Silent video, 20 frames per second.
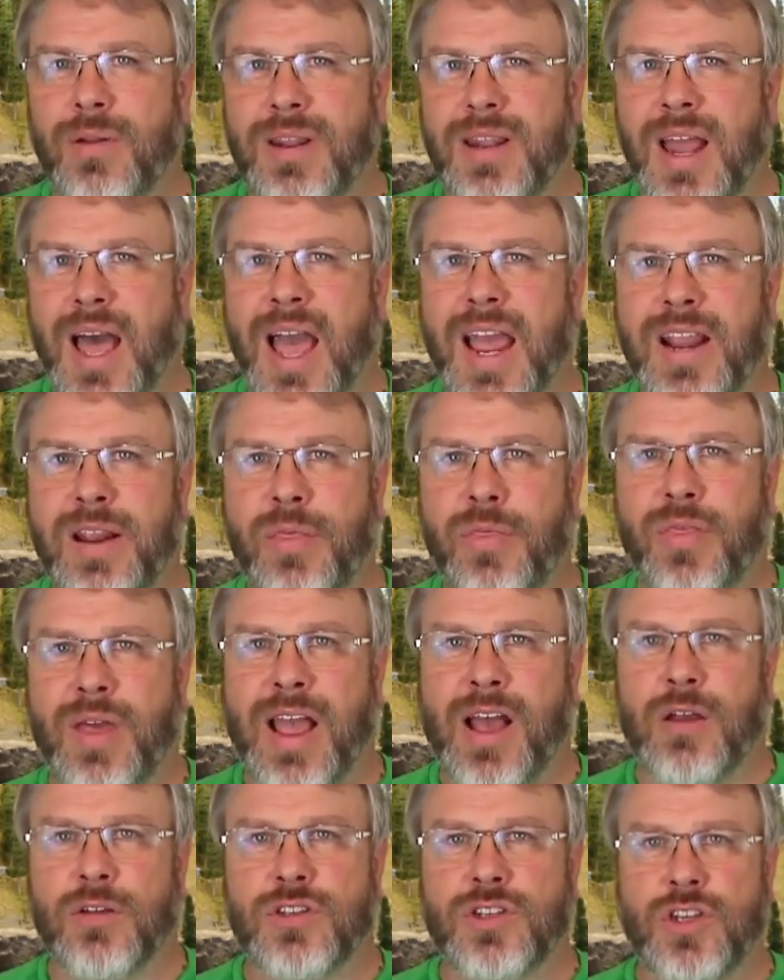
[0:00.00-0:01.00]

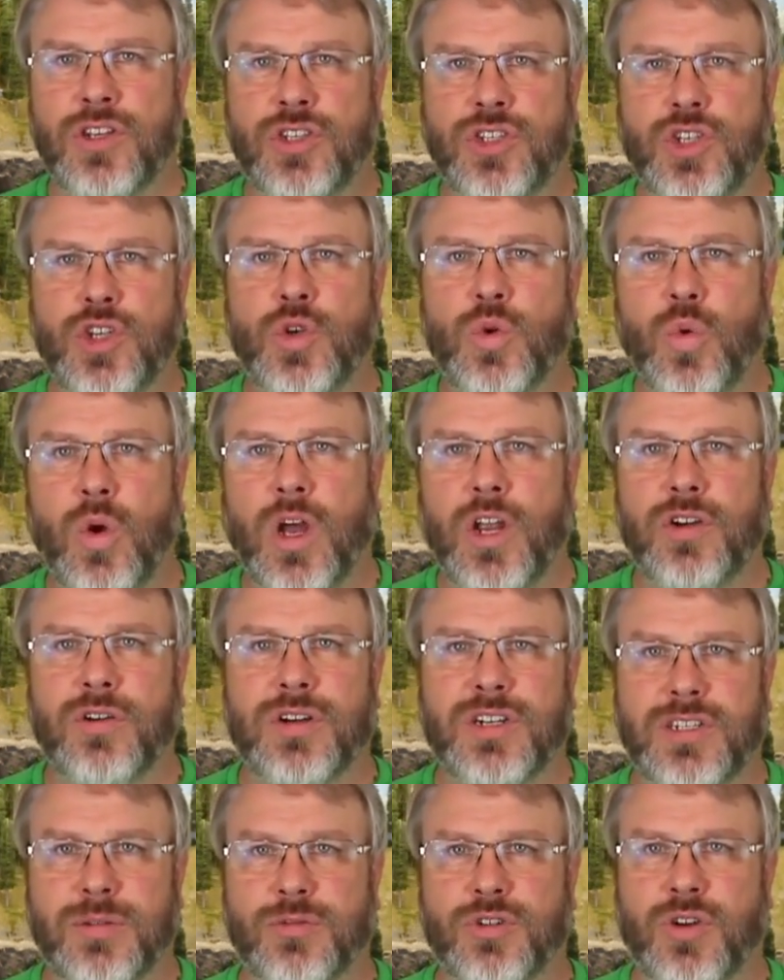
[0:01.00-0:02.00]

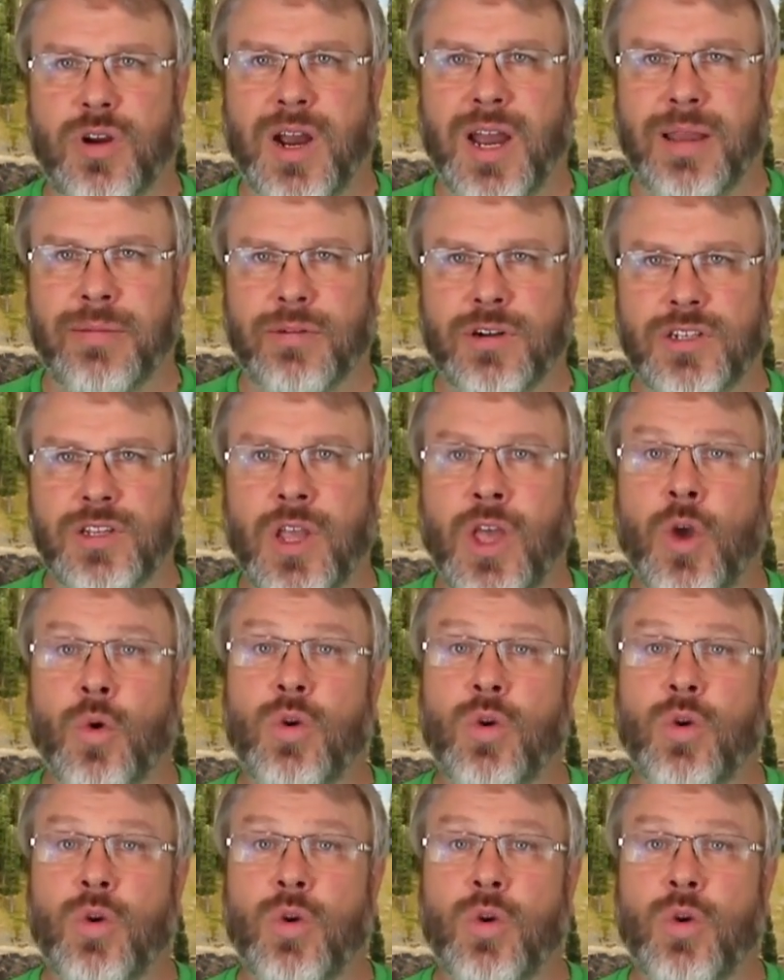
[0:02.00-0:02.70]
9,200 subscribers,